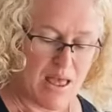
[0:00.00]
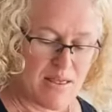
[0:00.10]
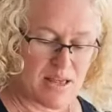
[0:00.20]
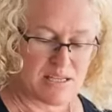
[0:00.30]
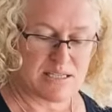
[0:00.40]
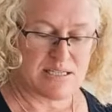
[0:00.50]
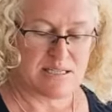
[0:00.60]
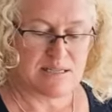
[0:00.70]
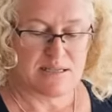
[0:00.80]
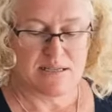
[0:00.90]

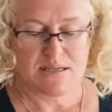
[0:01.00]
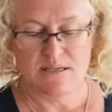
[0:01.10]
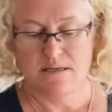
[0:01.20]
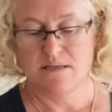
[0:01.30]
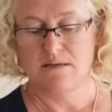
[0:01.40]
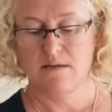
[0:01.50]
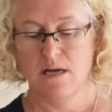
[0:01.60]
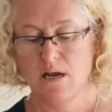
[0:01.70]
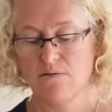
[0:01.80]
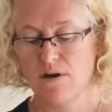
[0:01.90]
this
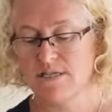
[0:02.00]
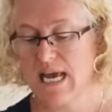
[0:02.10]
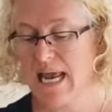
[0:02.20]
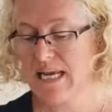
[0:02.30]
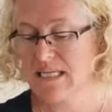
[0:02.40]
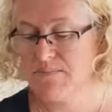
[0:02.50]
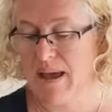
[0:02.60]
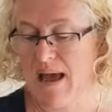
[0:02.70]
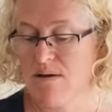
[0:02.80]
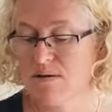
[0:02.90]
rotating
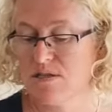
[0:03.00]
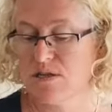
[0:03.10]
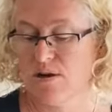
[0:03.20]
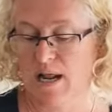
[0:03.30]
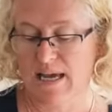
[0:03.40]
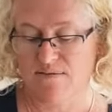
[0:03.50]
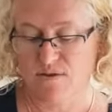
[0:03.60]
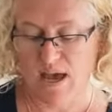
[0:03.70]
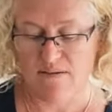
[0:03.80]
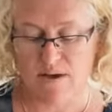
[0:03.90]
spout, so like if you
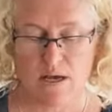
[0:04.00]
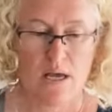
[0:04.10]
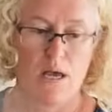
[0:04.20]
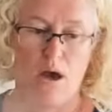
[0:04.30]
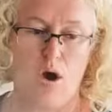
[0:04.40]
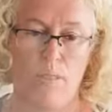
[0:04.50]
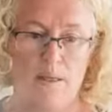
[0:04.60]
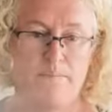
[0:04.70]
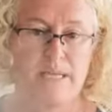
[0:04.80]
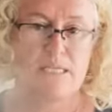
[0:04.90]
have it on the
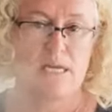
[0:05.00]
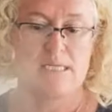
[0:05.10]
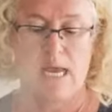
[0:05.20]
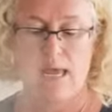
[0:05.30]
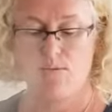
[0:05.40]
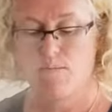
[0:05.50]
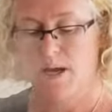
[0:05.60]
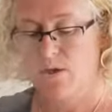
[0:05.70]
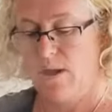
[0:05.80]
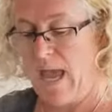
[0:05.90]
bedside table but
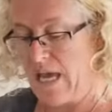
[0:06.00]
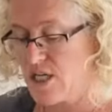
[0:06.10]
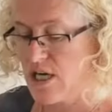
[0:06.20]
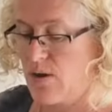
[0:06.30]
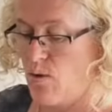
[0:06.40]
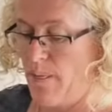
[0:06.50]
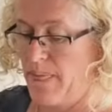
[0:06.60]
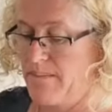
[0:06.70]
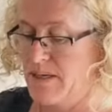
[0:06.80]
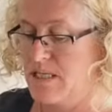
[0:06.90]
you actually want the
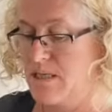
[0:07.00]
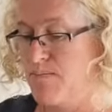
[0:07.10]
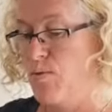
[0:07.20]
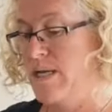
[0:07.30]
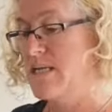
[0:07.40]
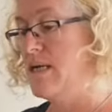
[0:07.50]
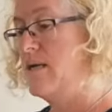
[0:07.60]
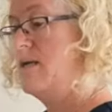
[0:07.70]
mist pointing,